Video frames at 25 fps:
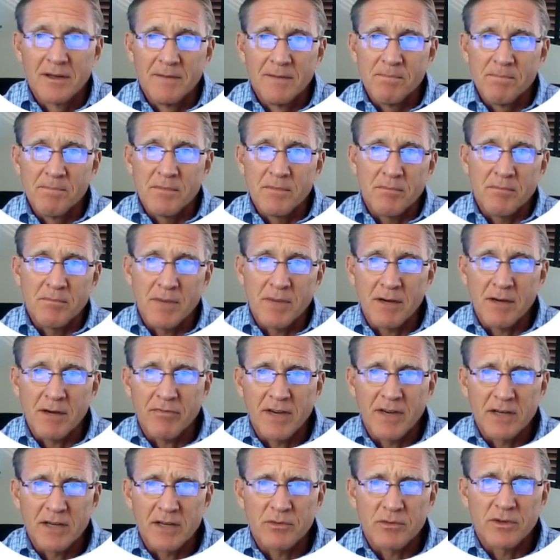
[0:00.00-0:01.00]
Matter of
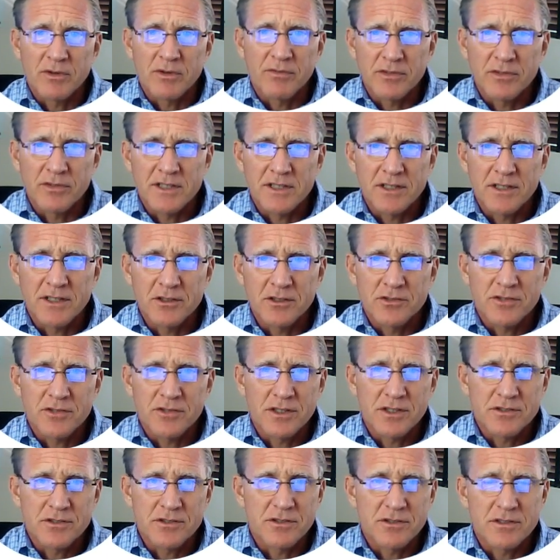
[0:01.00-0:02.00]
fact, if we're 10-year
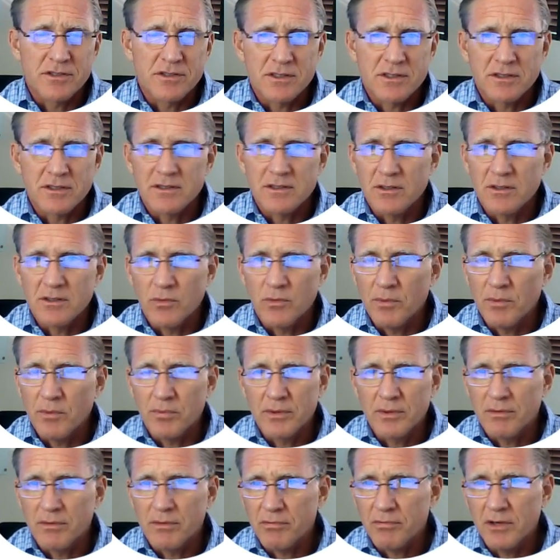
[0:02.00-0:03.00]
treasuries at
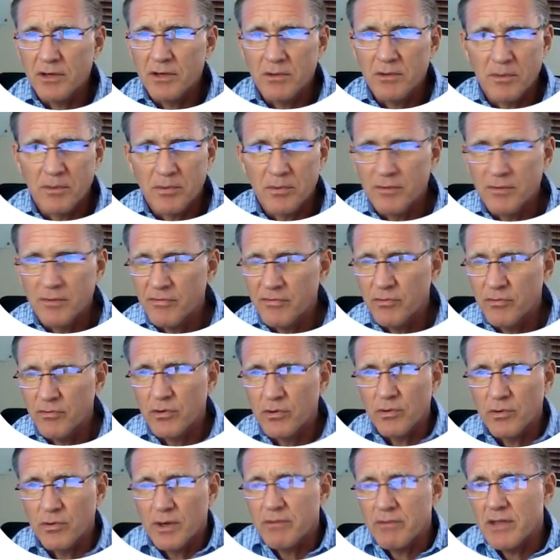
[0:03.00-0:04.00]
1.3, 1.4,
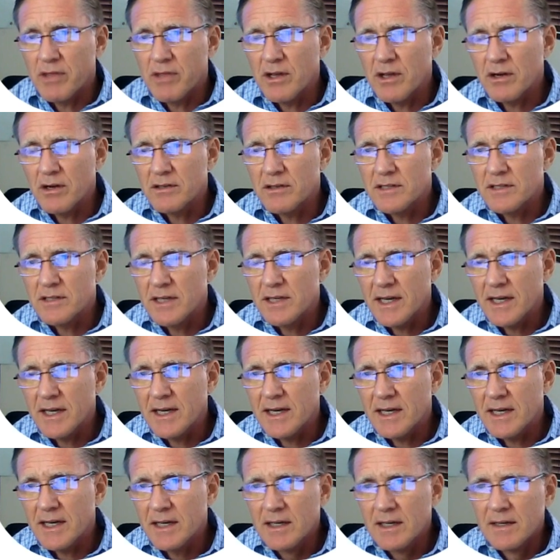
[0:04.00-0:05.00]
whatever they are
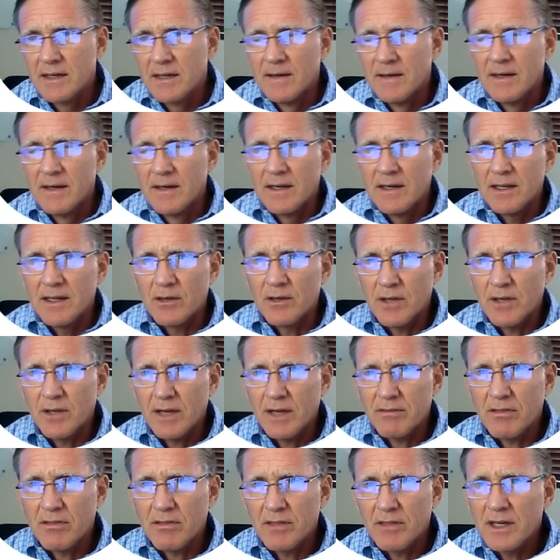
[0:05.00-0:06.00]
today, you
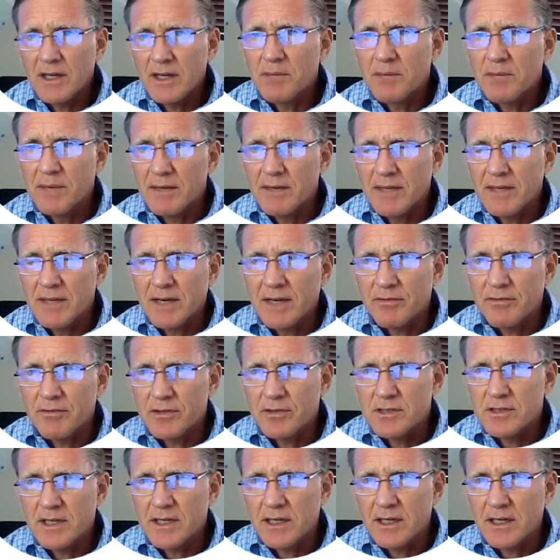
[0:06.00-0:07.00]
have to think about that for a
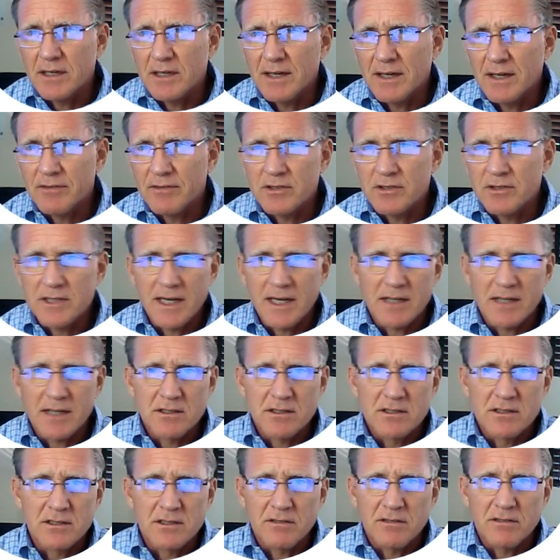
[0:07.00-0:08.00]
second. After
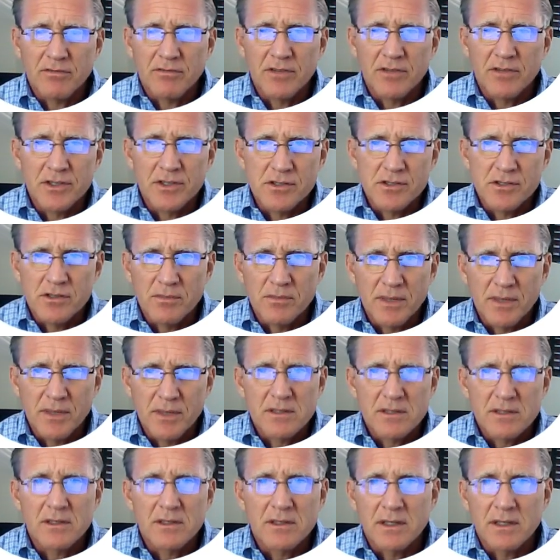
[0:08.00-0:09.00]
taxes and inflation, you're
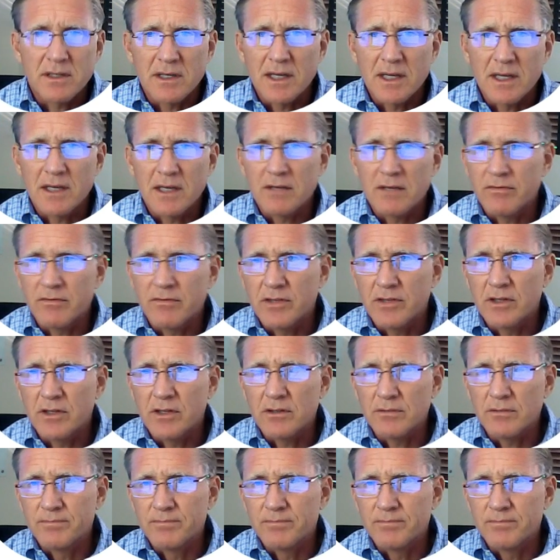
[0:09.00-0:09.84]
basically a negative yield.